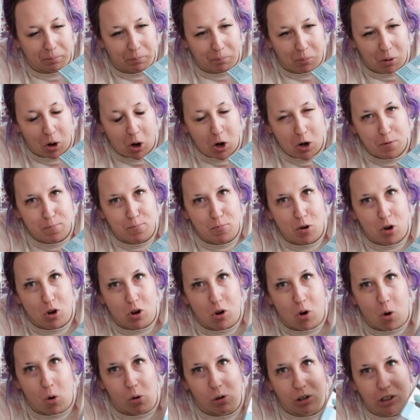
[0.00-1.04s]
purple
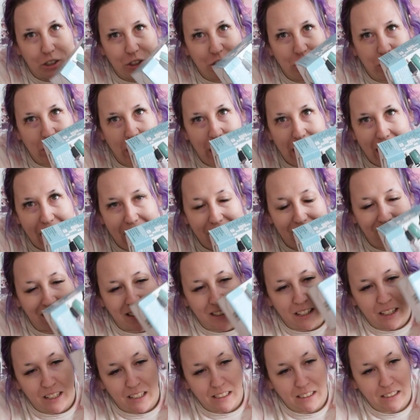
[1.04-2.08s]
corset,
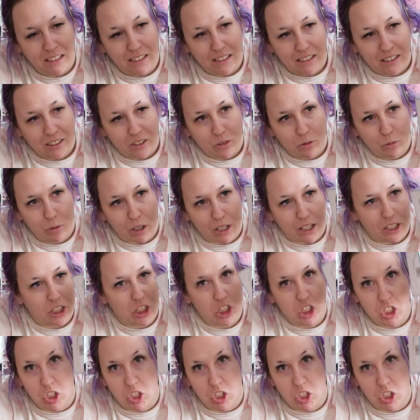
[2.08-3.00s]
which